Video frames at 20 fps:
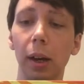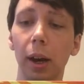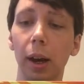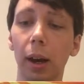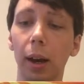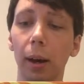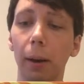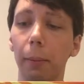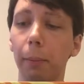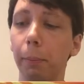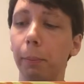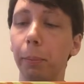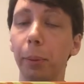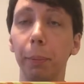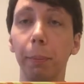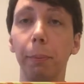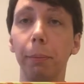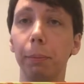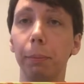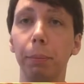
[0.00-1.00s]

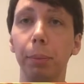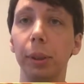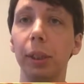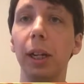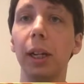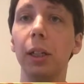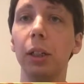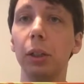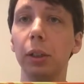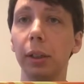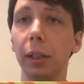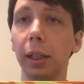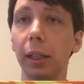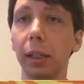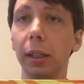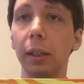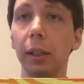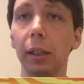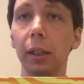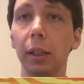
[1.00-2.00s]
but
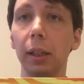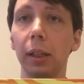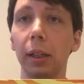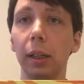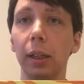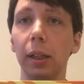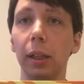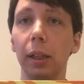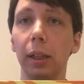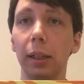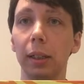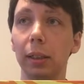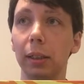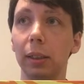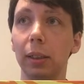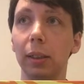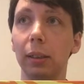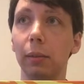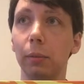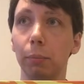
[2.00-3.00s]
potentially
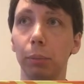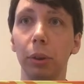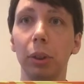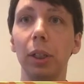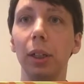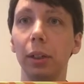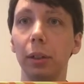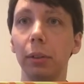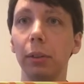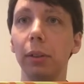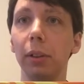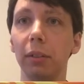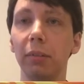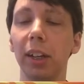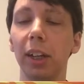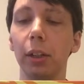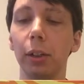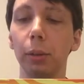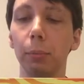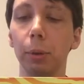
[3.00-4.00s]
is particularly
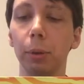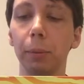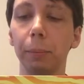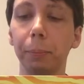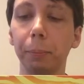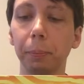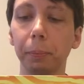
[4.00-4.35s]
valuable.